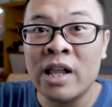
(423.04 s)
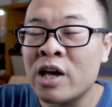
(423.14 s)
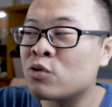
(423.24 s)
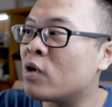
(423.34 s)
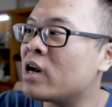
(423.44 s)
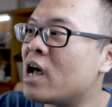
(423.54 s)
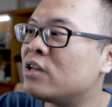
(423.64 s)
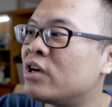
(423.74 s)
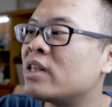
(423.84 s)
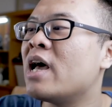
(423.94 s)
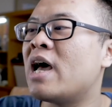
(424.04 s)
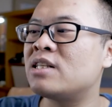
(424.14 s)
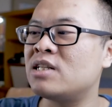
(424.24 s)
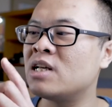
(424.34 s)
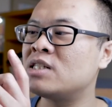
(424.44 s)
LX100
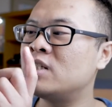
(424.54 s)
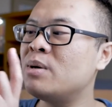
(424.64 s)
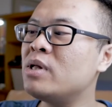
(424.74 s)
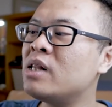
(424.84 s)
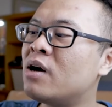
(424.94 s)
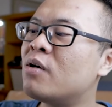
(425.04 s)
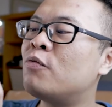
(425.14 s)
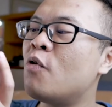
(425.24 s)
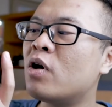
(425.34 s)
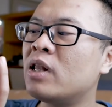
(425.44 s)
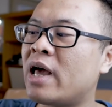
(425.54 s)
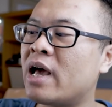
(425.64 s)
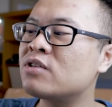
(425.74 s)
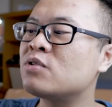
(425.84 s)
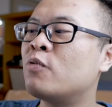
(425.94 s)
has a similar focal
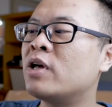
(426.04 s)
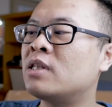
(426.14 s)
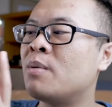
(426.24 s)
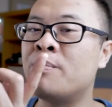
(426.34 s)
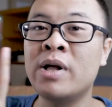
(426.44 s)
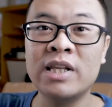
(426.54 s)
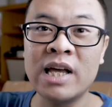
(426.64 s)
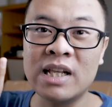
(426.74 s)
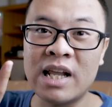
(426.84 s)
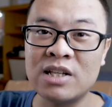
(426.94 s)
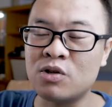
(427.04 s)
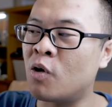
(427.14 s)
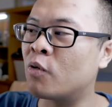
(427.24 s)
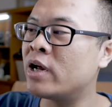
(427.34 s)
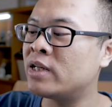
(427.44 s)
length with the built-in lens
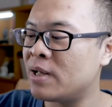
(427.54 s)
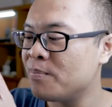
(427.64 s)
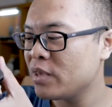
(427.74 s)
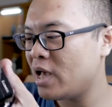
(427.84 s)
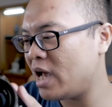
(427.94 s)
already,